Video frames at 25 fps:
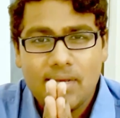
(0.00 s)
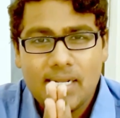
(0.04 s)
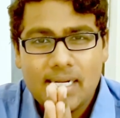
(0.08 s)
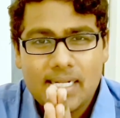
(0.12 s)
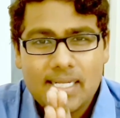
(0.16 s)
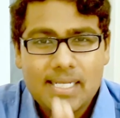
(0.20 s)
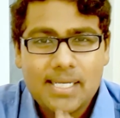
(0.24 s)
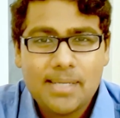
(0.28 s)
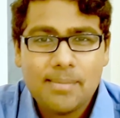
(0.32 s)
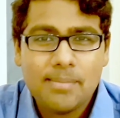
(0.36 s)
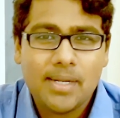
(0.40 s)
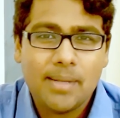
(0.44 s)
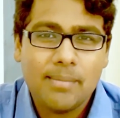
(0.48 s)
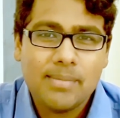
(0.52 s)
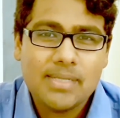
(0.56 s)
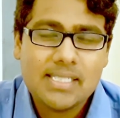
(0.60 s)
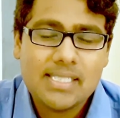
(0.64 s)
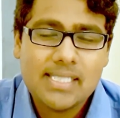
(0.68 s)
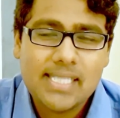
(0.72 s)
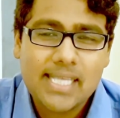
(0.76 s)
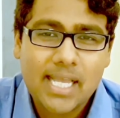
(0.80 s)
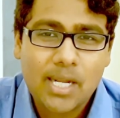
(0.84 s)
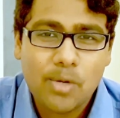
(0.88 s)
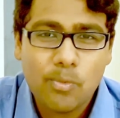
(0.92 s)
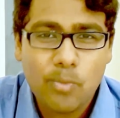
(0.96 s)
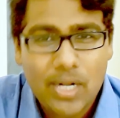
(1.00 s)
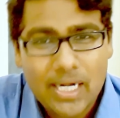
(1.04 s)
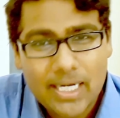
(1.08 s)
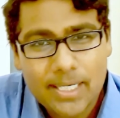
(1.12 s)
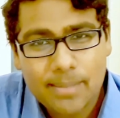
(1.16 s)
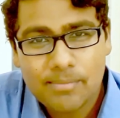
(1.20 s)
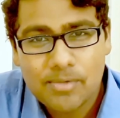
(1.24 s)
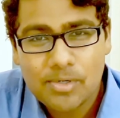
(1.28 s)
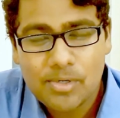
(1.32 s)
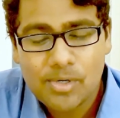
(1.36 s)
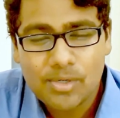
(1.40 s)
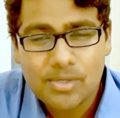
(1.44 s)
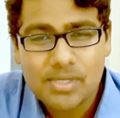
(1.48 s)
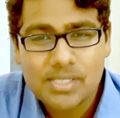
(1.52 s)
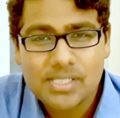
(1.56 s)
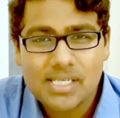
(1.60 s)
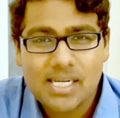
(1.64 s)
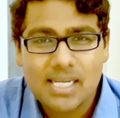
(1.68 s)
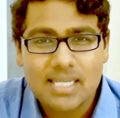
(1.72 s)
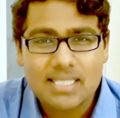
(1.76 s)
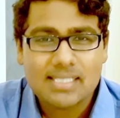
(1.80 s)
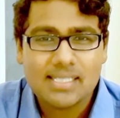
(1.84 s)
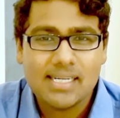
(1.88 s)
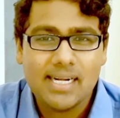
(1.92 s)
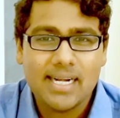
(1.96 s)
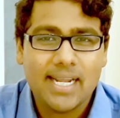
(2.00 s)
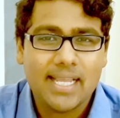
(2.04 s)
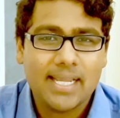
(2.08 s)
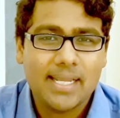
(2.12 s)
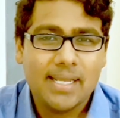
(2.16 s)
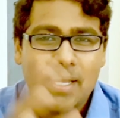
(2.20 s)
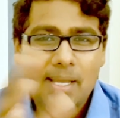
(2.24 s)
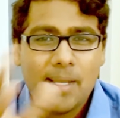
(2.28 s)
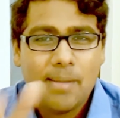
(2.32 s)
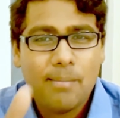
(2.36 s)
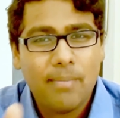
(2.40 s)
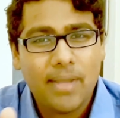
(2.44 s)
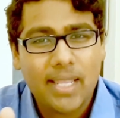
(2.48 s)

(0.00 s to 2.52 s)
Vanakkam, Namaste and welcome to Dr. Shah's clinic.